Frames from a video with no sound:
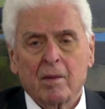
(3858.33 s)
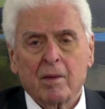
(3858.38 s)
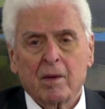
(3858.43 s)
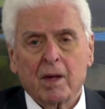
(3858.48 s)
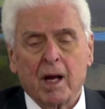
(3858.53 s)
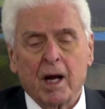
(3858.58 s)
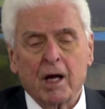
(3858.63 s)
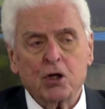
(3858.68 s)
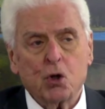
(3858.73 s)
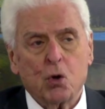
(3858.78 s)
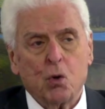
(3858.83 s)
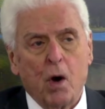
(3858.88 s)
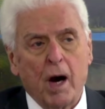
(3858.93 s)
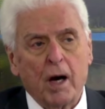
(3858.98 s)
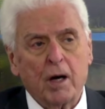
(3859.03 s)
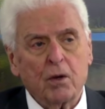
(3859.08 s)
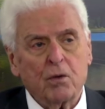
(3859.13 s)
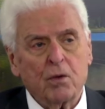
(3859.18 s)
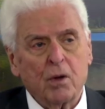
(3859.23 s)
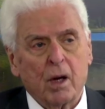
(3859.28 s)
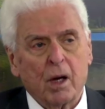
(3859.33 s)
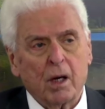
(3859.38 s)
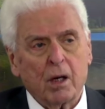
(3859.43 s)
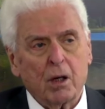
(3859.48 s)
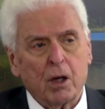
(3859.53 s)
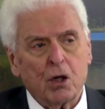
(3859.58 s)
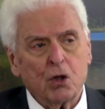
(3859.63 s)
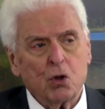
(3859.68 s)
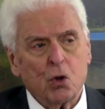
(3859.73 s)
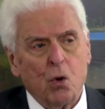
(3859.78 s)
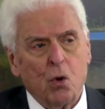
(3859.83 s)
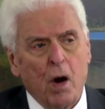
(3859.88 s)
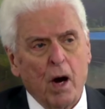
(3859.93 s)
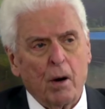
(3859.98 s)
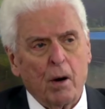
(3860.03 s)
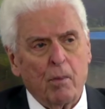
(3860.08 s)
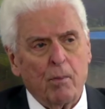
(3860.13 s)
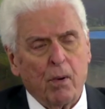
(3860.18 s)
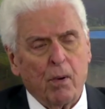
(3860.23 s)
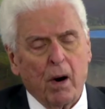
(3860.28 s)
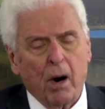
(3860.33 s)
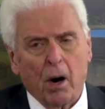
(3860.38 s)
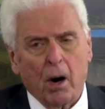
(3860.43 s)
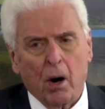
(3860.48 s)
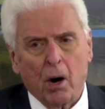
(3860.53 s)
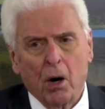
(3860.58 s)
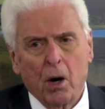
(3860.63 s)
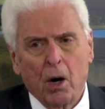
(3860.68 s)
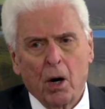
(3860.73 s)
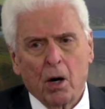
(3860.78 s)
That's quite a thing. That's quite a prayer.